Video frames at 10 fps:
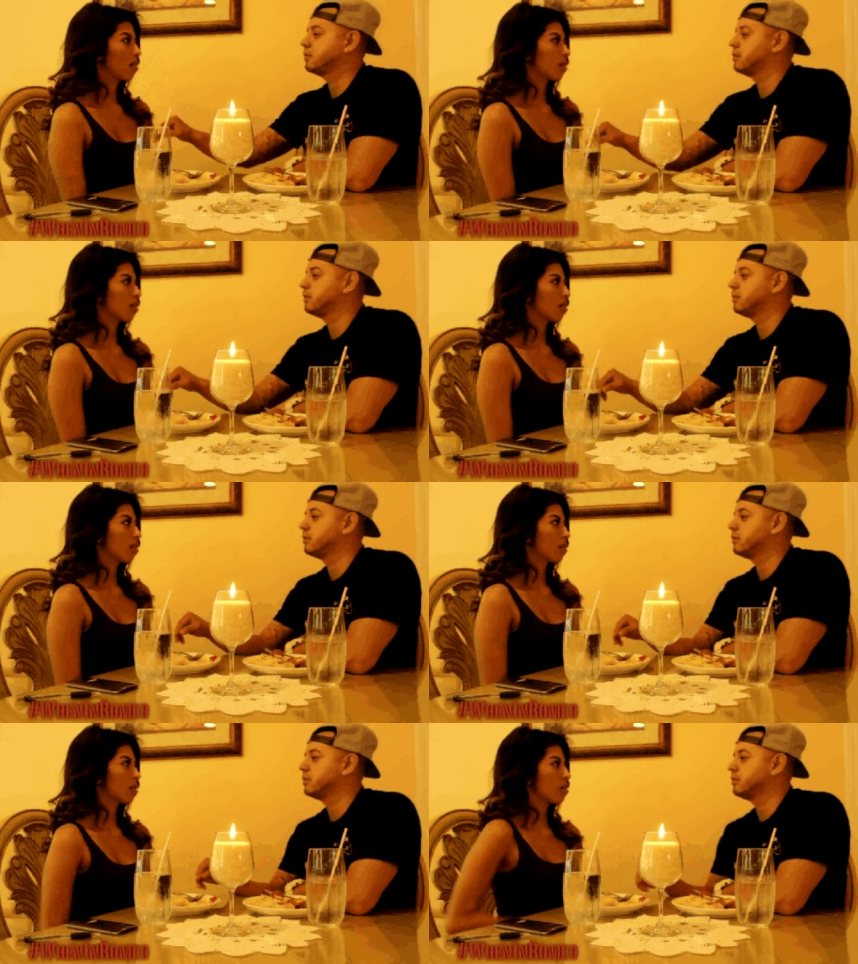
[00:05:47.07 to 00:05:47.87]

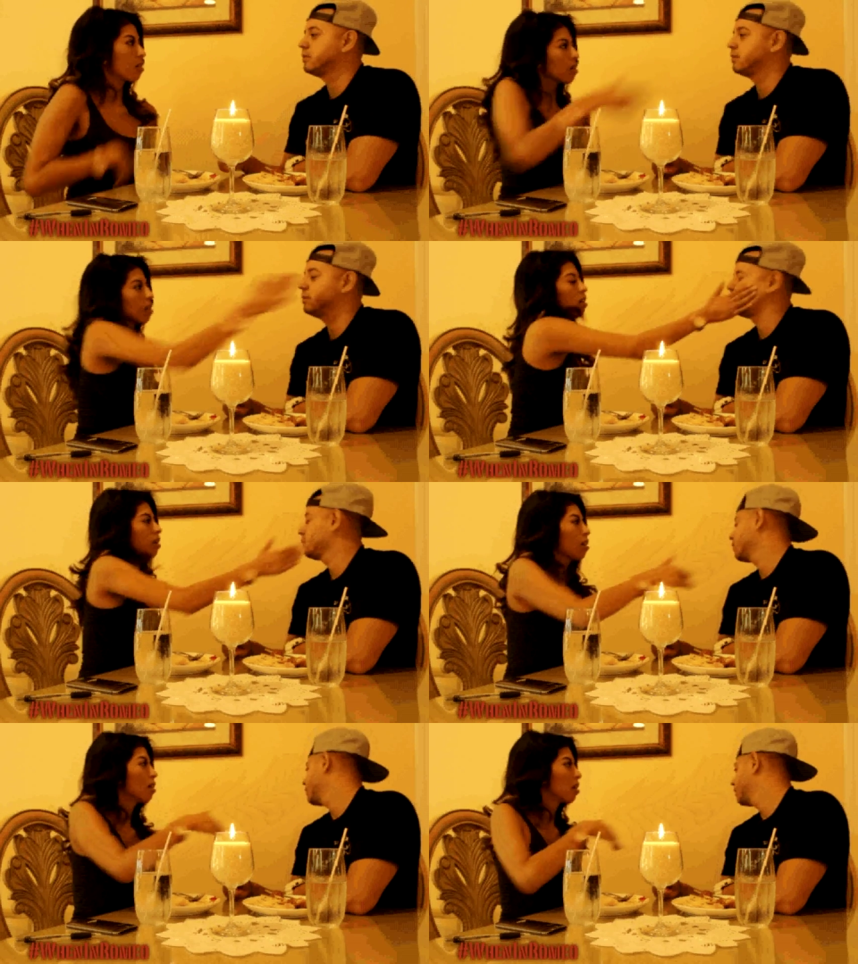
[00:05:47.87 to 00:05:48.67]

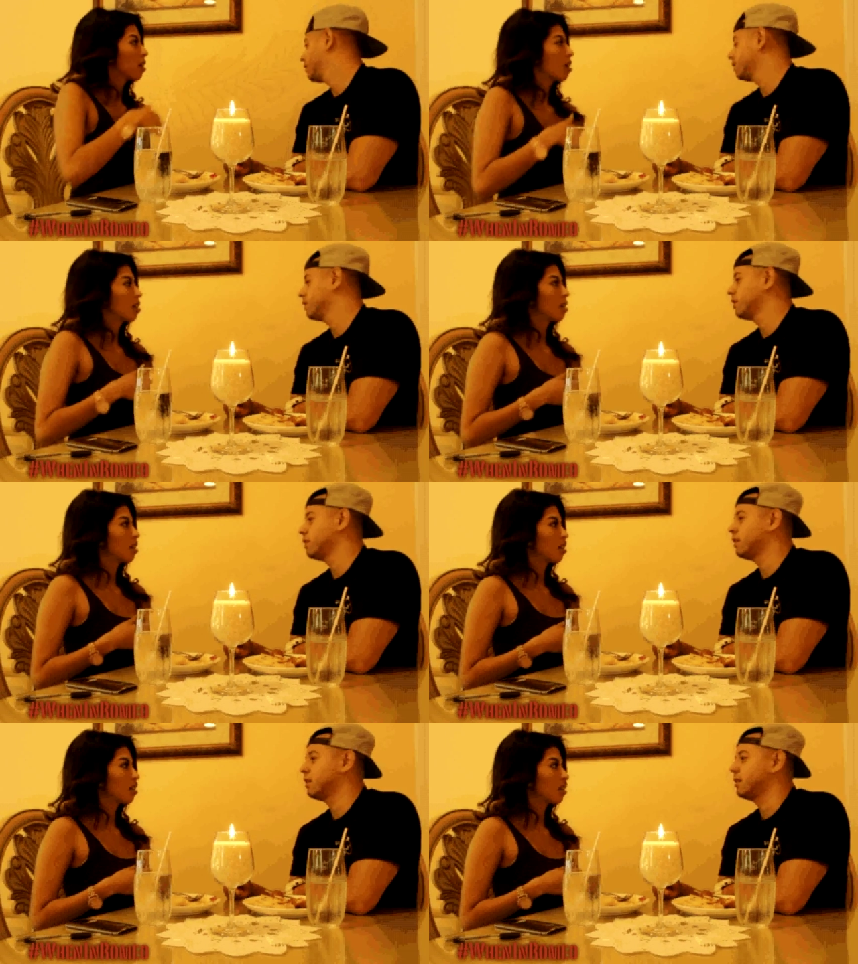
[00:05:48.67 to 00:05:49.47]

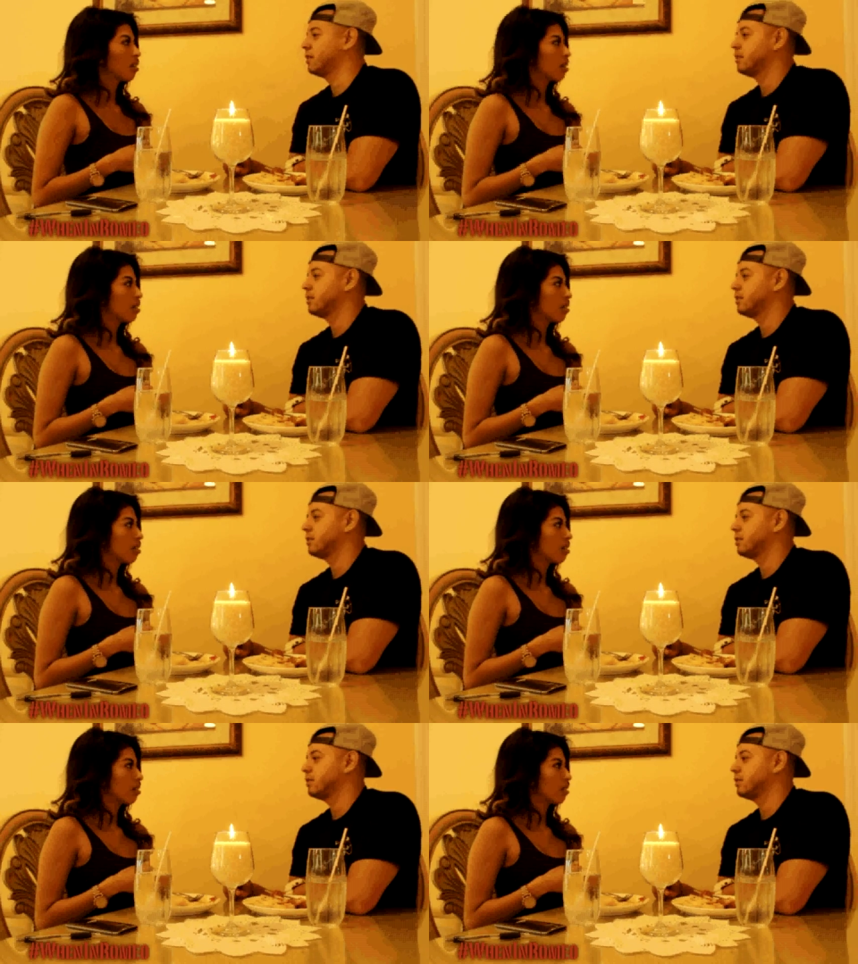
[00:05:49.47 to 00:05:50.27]

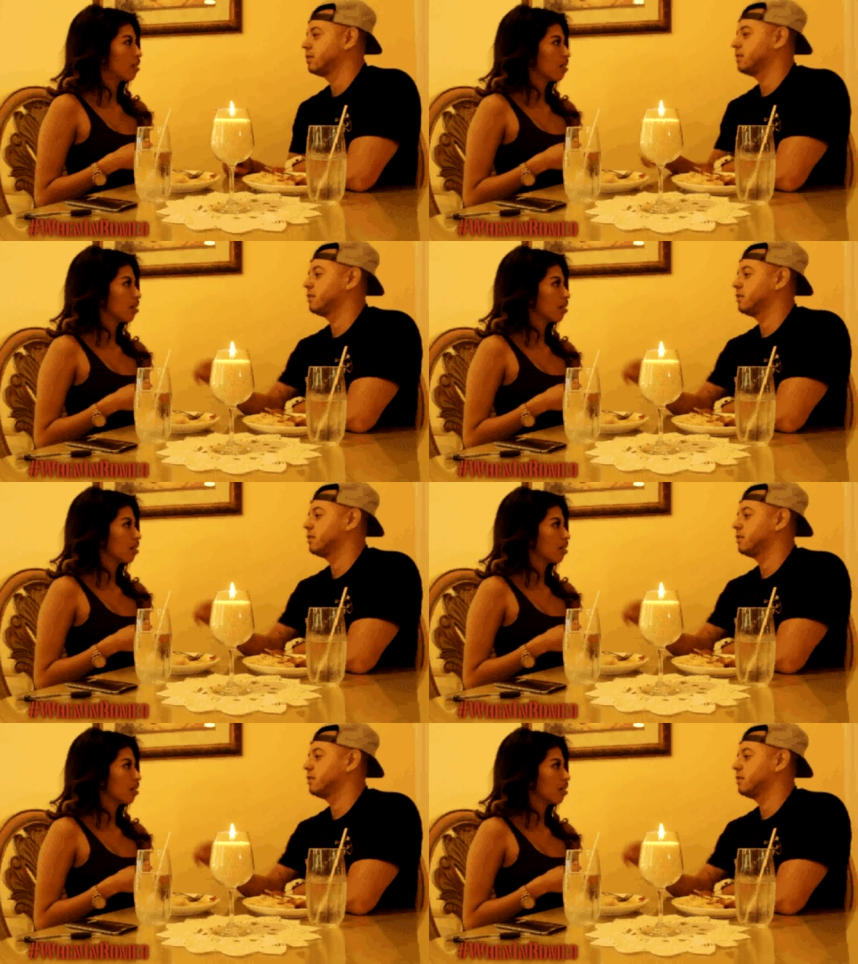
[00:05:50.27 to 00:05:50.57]
(no one is talking)